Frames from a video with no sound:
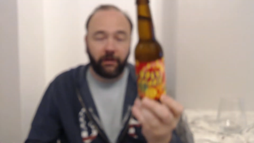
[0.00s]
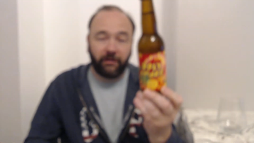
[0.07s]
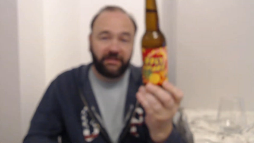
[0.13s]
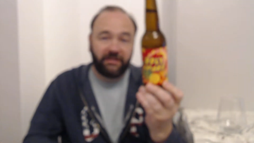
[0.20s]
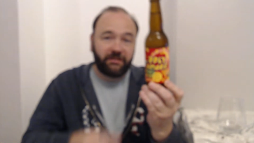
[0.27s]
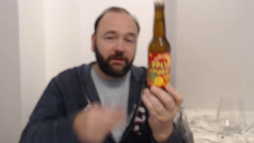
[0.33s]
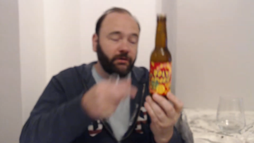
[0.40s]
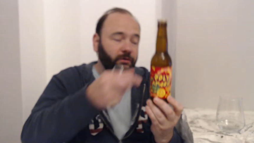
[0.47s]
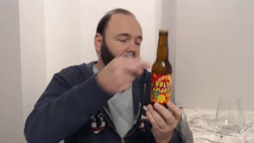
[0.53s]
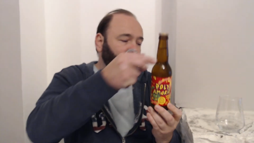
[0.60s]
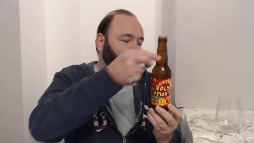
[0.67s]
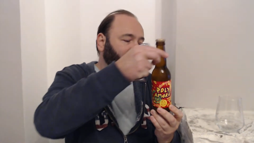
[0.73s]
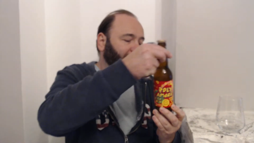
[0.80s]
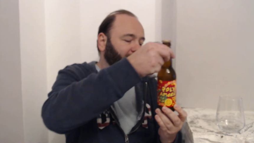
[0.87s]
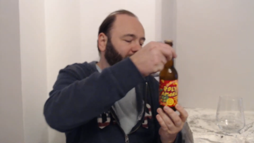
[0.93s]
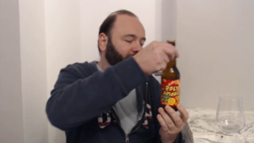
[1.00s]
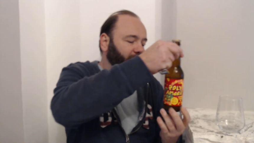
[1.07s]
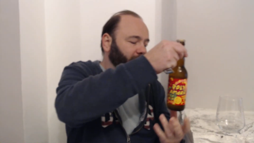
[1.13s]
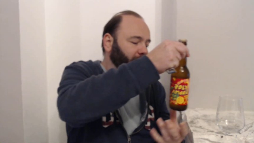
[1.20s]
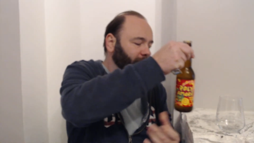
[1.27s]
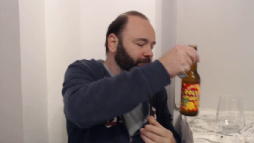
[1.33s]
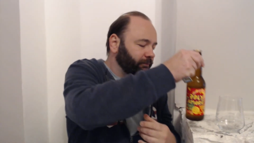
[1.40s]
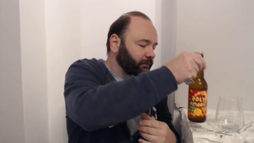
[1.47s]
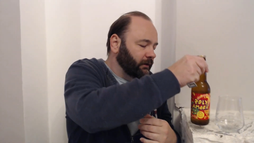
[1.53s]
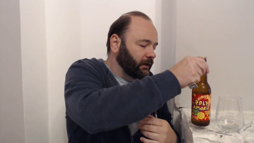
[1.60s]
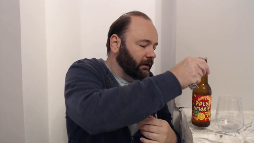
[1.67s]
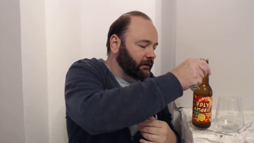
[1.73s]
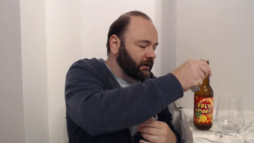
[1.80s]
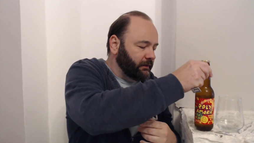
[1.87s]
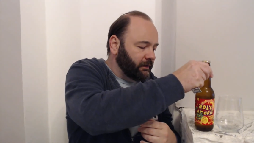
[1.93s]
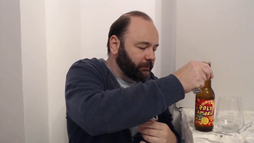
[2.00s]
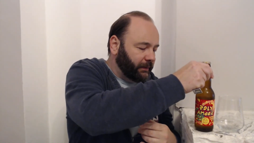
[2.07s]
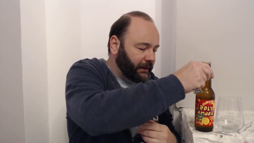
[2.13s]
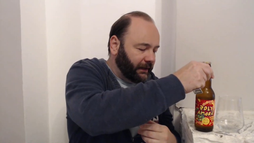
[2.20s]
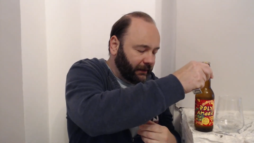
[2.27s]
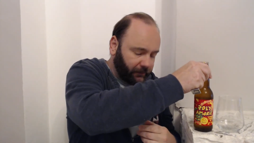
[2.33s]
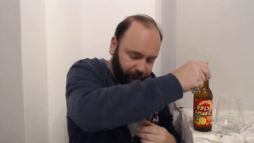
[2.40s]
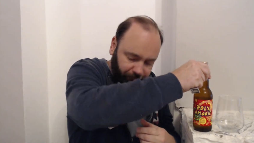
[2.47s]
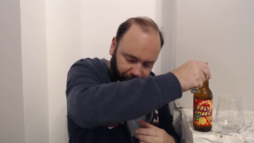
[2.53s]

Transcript: And I do have another beer